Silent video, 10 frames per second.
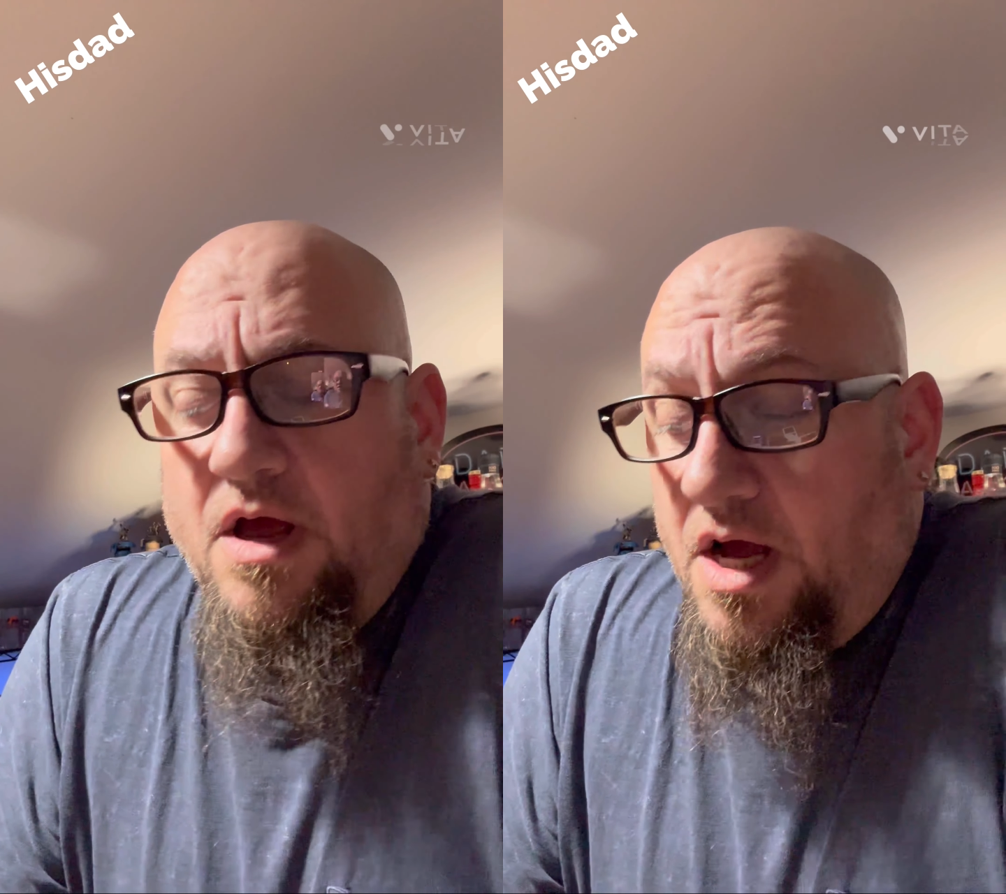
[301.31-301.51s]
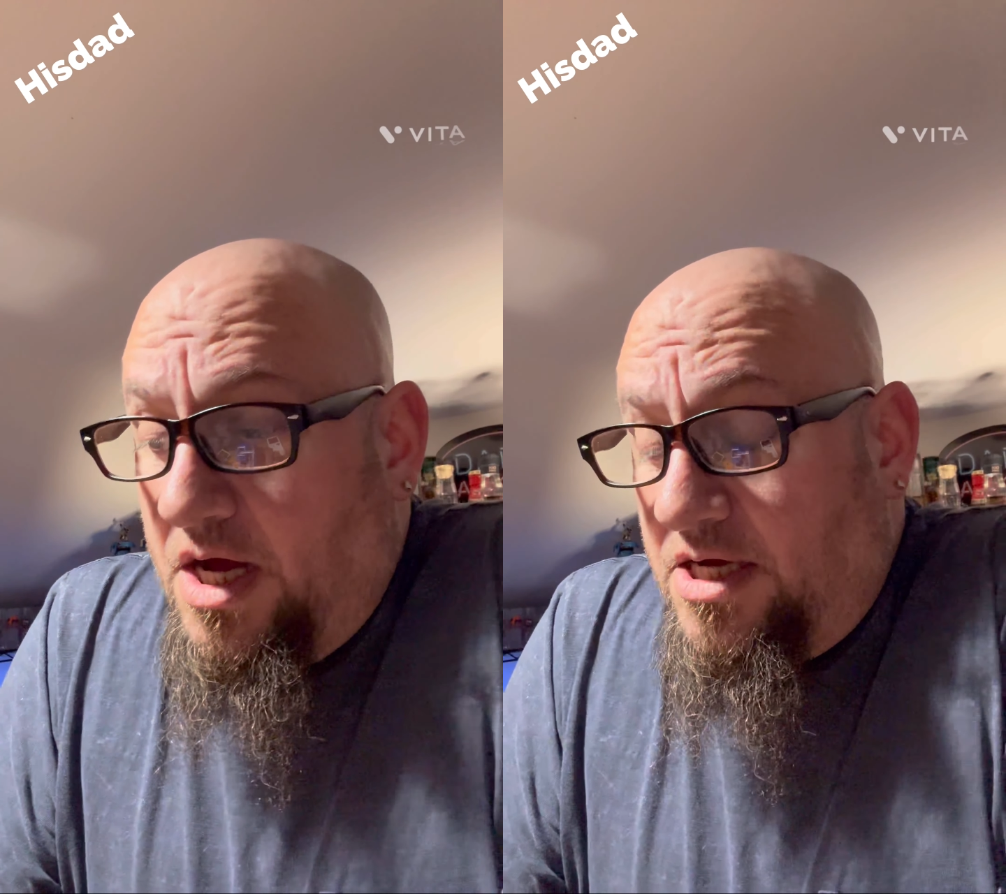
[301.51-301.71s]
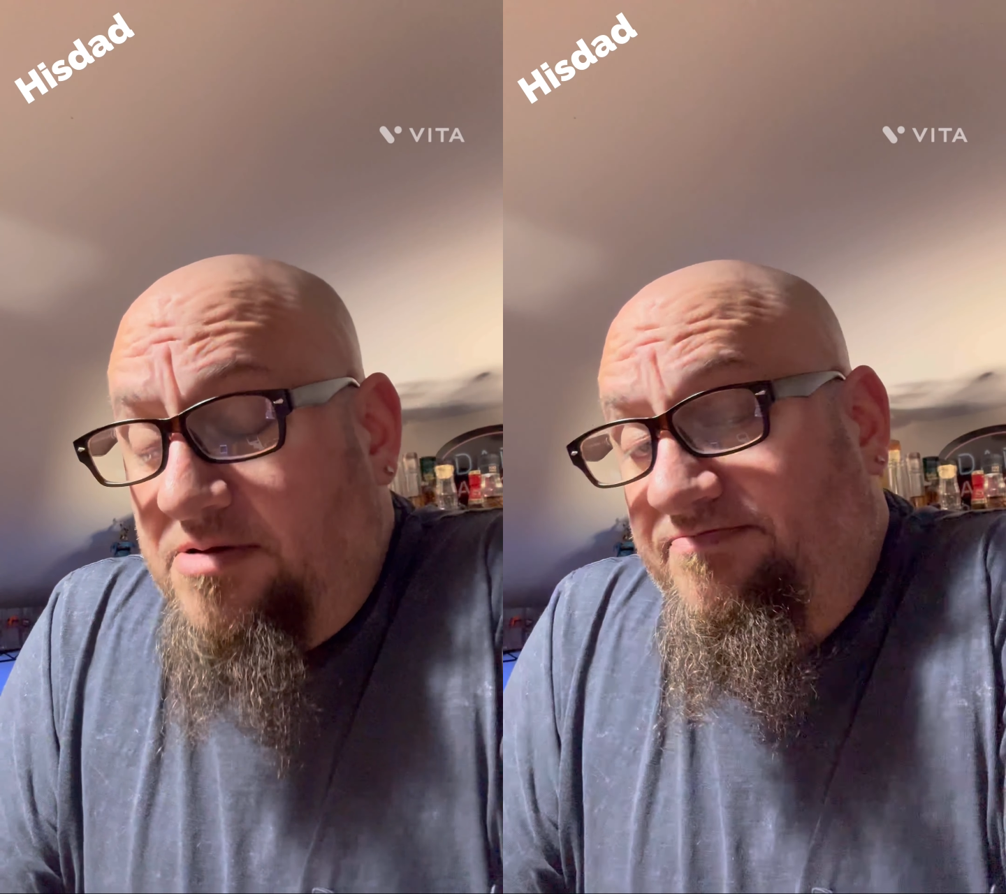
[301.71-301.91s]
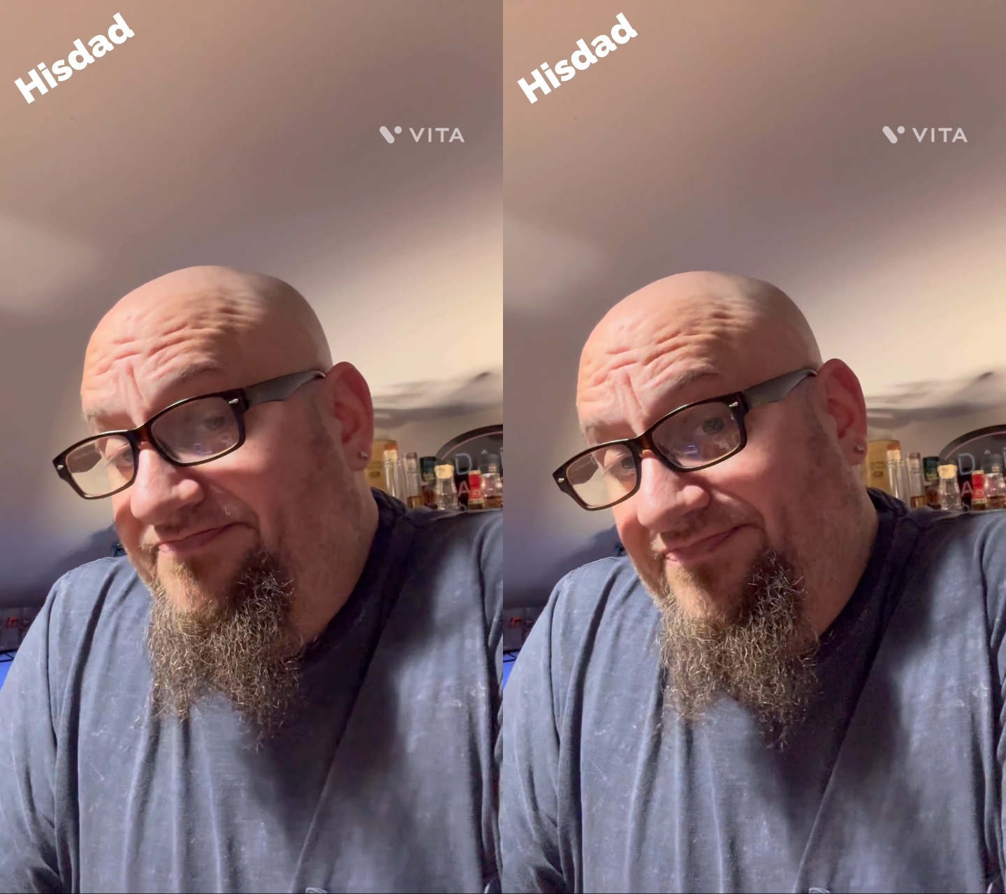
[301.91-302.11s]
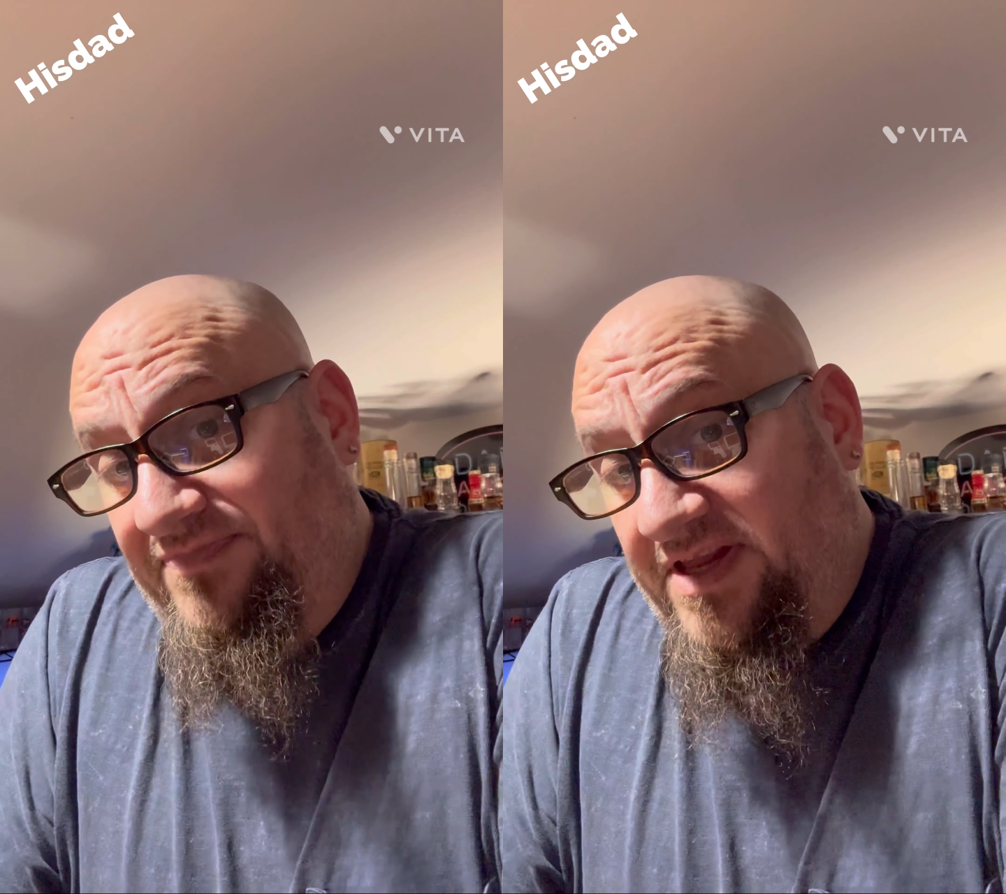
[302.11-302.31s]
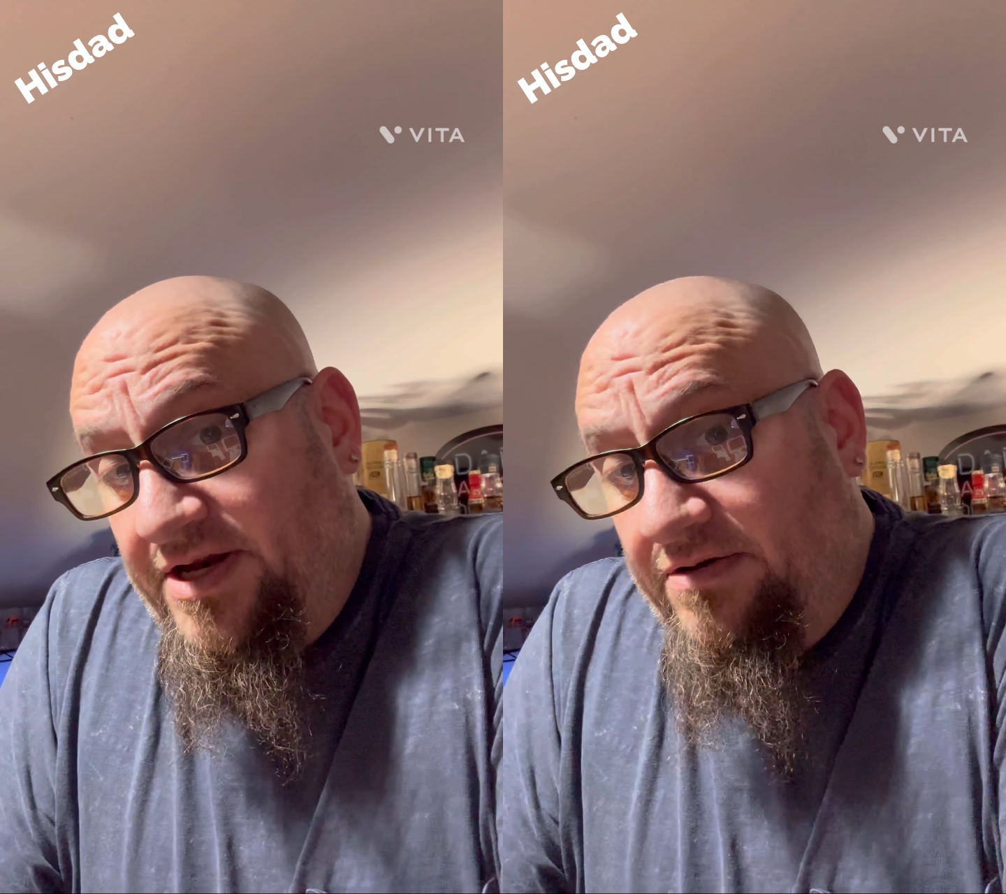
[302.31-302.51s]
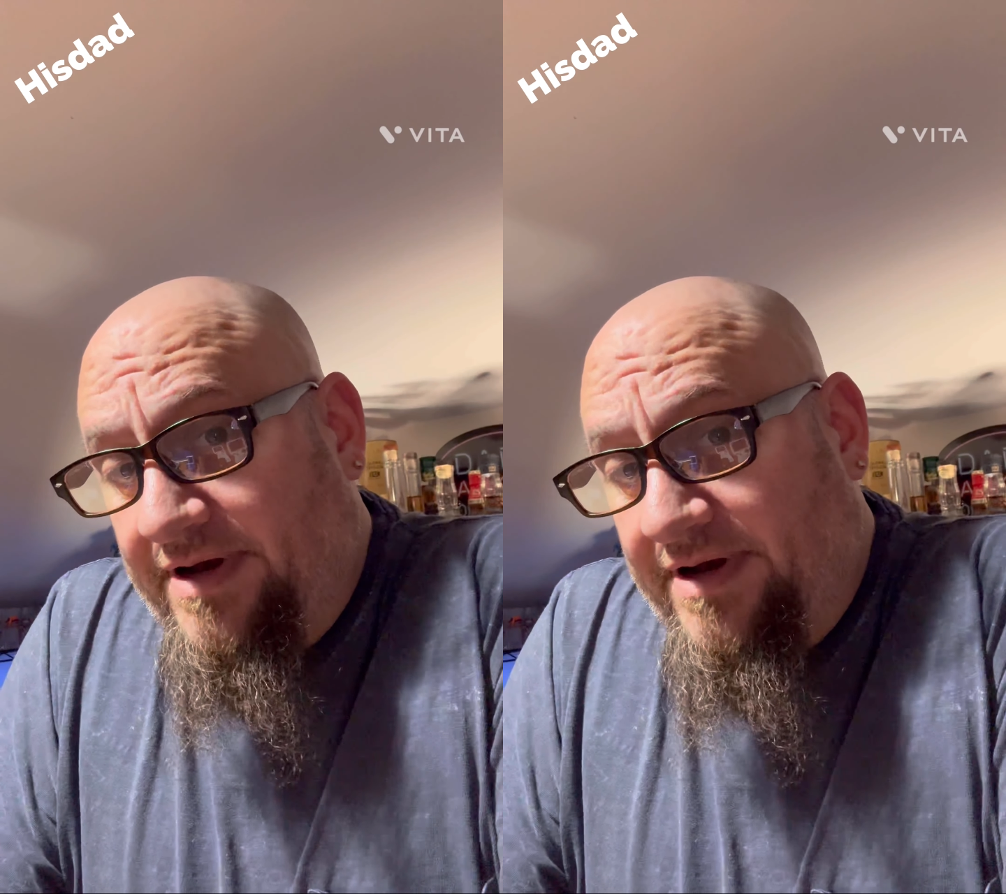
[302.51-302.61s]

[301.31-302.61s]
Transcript: You know,